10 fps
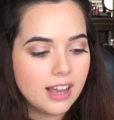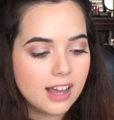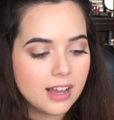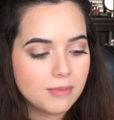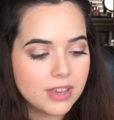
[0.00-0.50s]

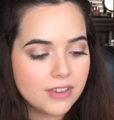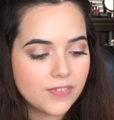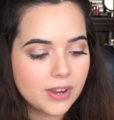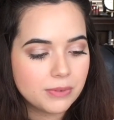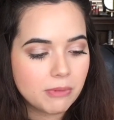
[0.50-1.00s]

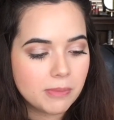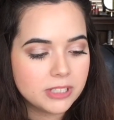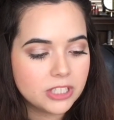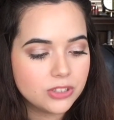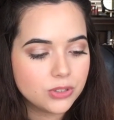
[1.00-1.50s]
If I
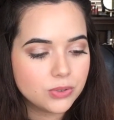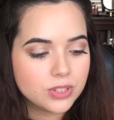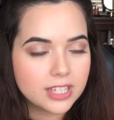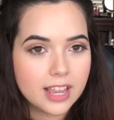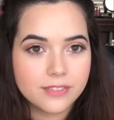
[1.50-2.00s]
remember to
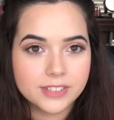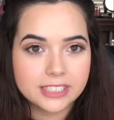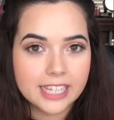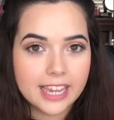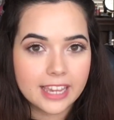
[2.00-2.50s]
use it
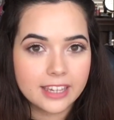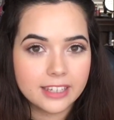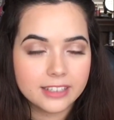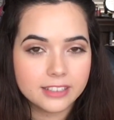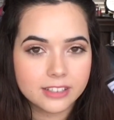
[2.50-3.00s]
every
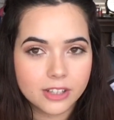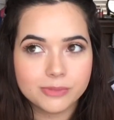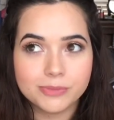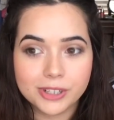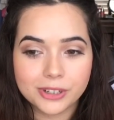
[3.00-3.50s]
day,
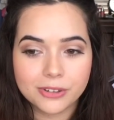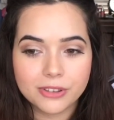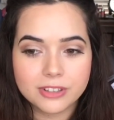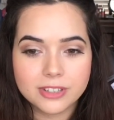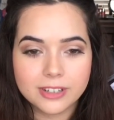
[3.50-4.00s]
oh, there go
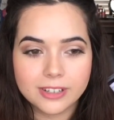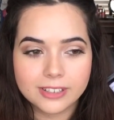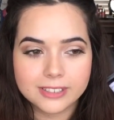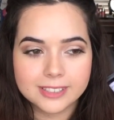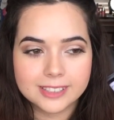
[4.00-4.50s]
the
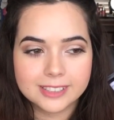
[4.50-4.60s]
dogs.